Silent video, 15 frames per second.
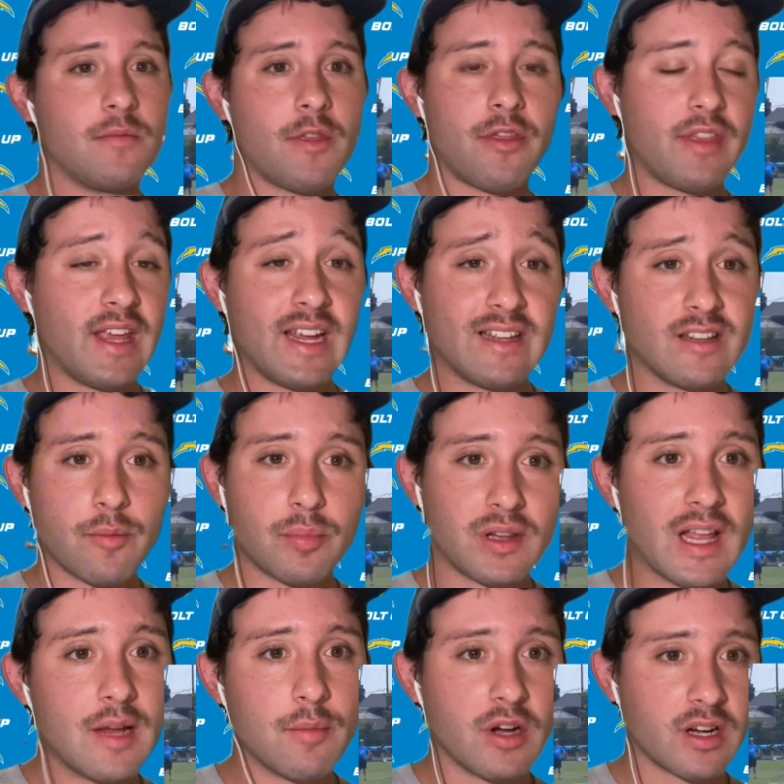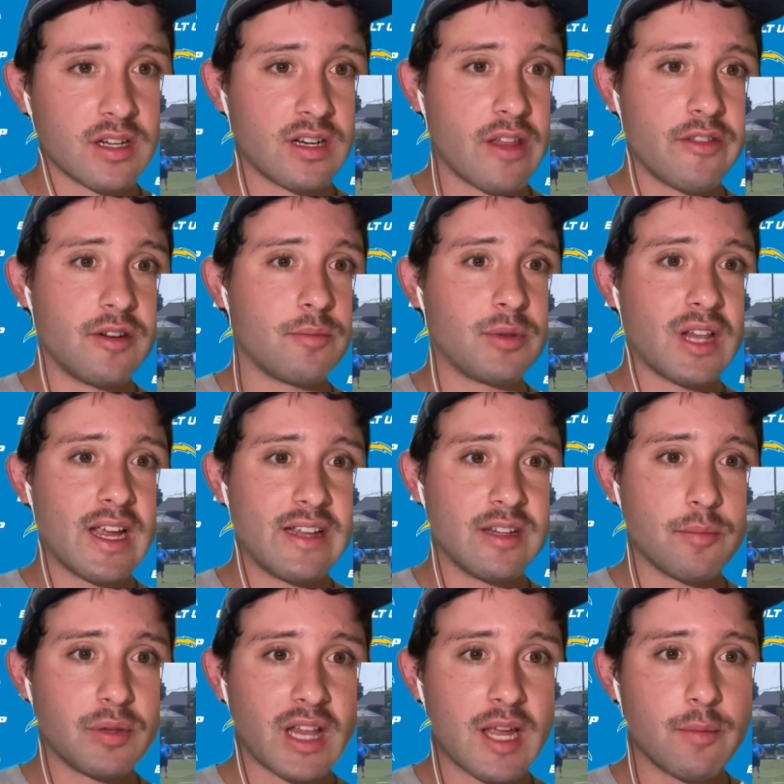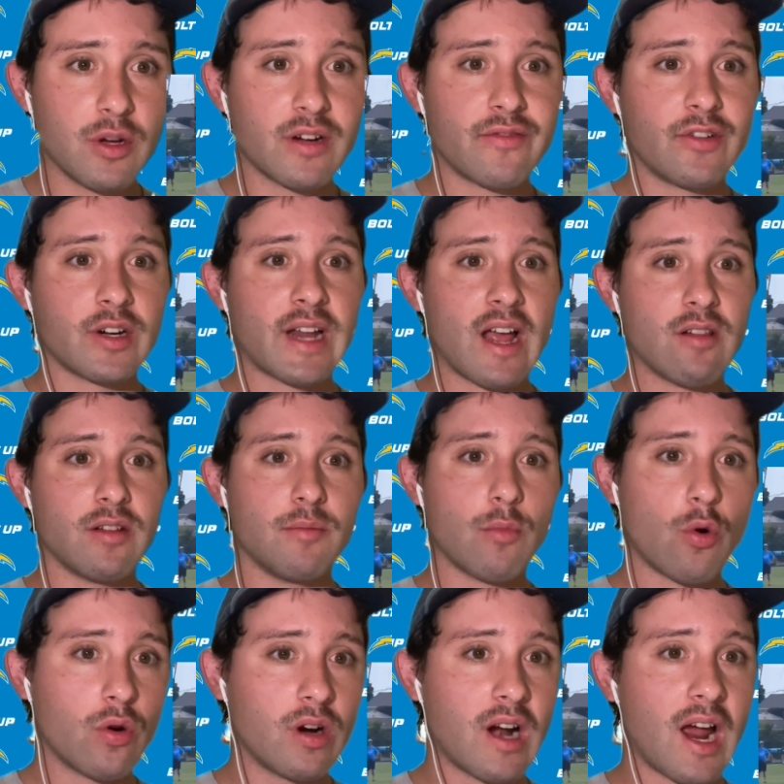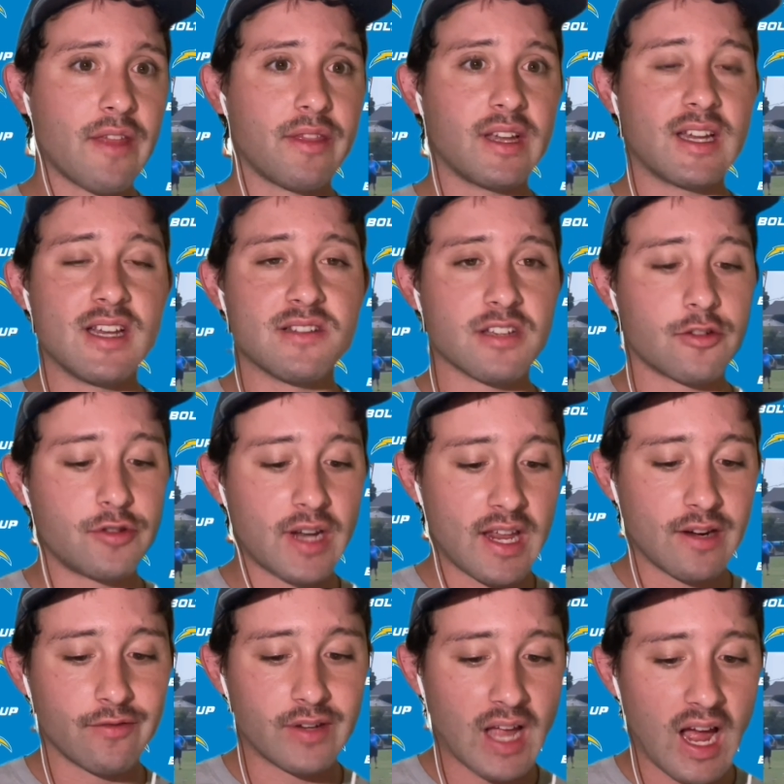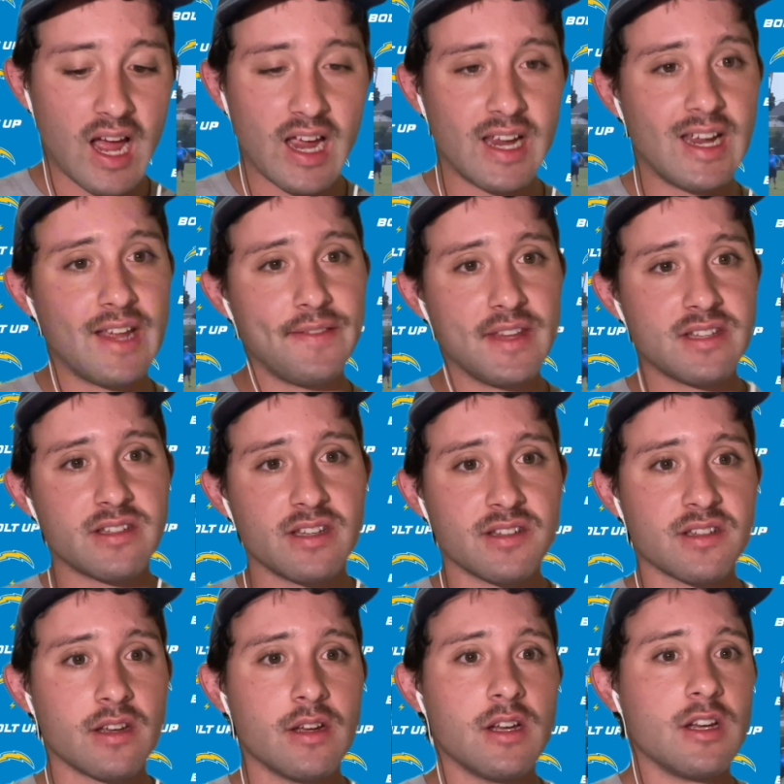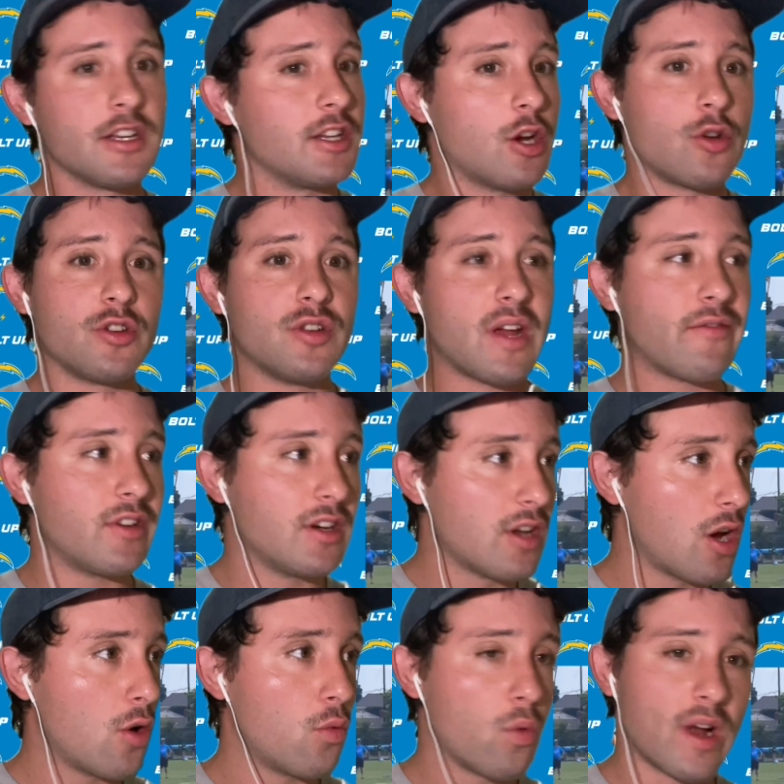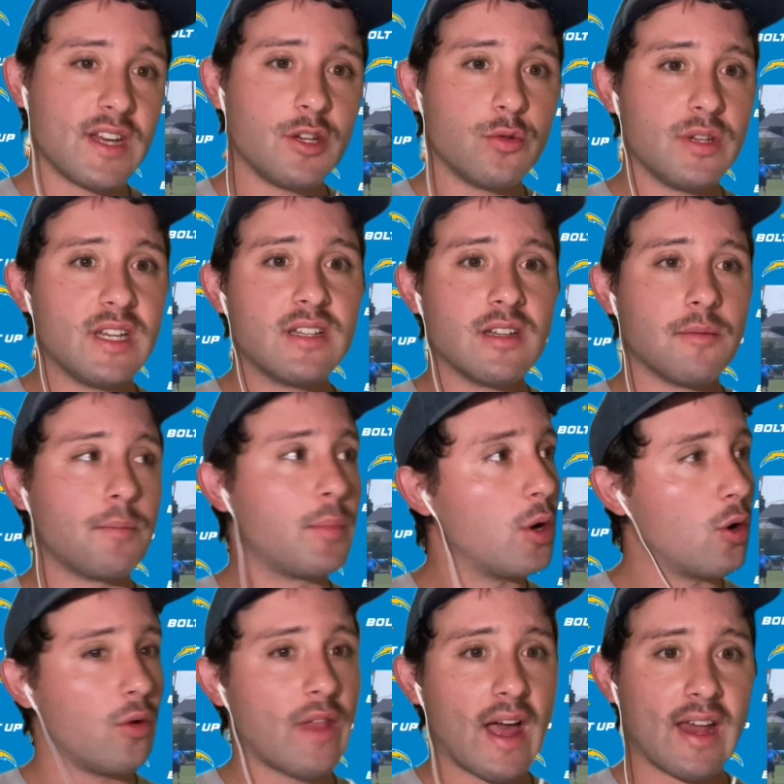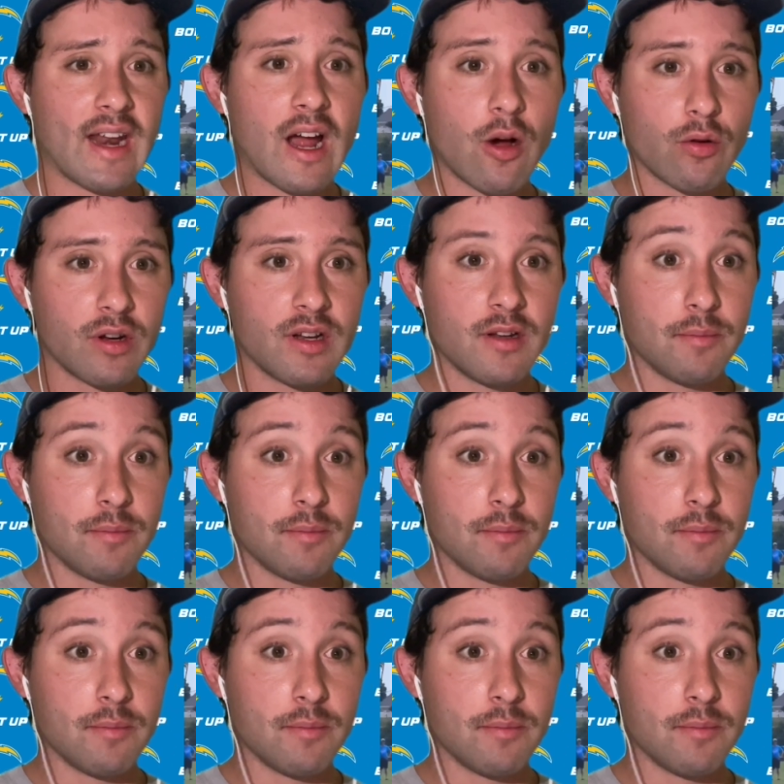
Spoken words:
thing in the playbook, another play in the playbook for Kellen Moore. I think he's a creative guy, and this is, you never know when you need to pull that out.